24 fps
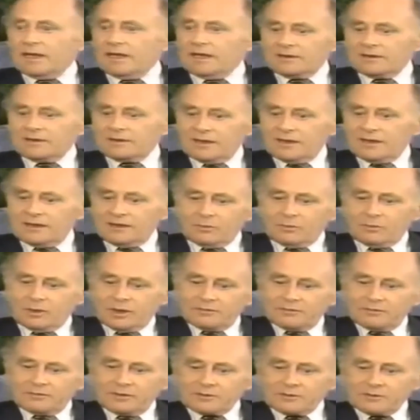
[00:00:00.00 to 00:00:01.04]
And in
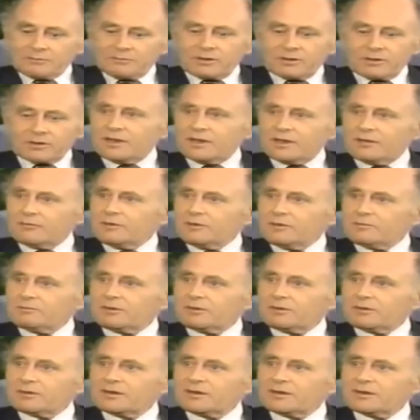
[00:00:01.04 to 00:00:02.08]
one of these books I
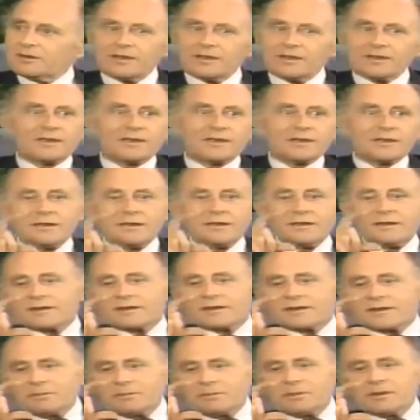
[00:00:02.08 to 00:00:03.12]
reprinted a little
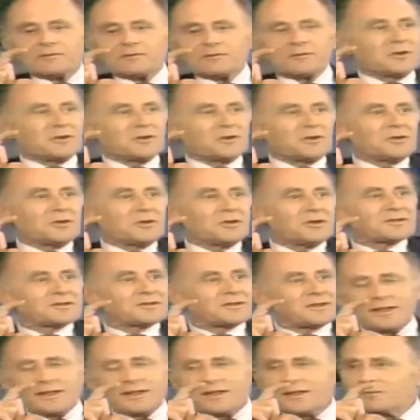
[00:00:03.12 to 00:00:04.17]
clipping from the New
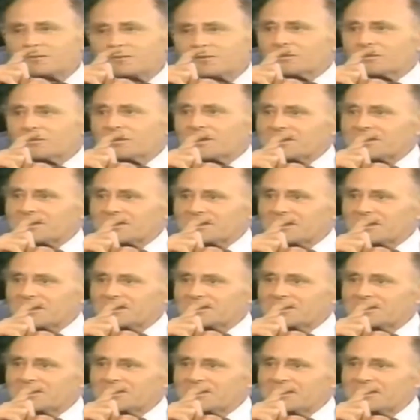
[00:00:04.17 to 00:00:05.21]
York Times of, I think,
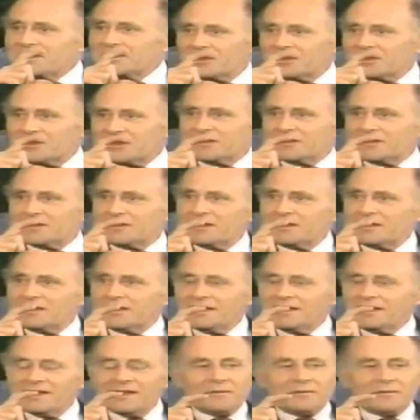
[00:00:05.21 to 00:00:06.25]
1919.
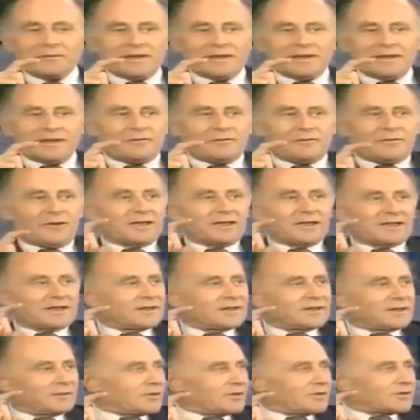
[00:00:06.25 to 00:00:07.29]

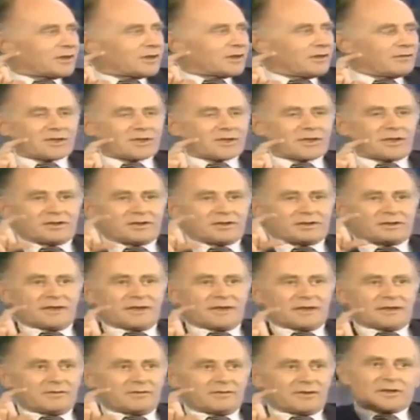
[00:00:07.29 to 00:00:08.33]
Finally the Bolsheviks got
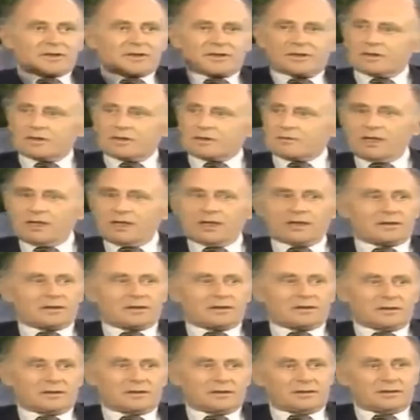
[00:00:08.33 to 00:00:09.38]
to Vladivostok,
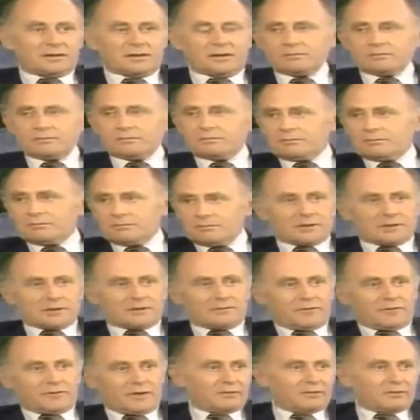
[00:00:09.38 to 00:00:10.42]
right at the
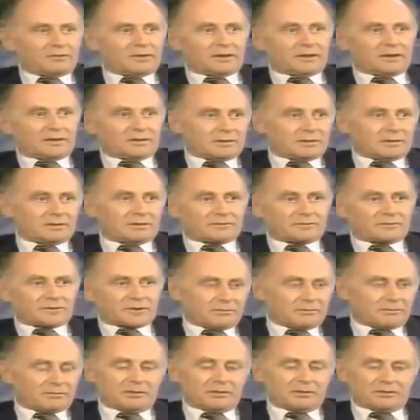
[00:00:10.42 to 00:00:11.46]
far end
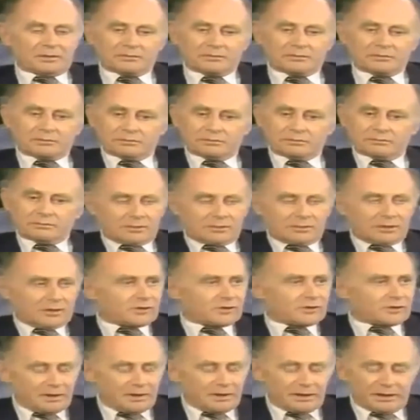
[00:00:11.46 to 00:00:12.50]
of Siberia,
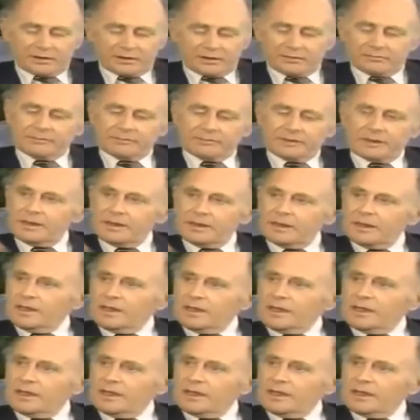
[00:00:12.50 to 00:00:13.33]
near Japan,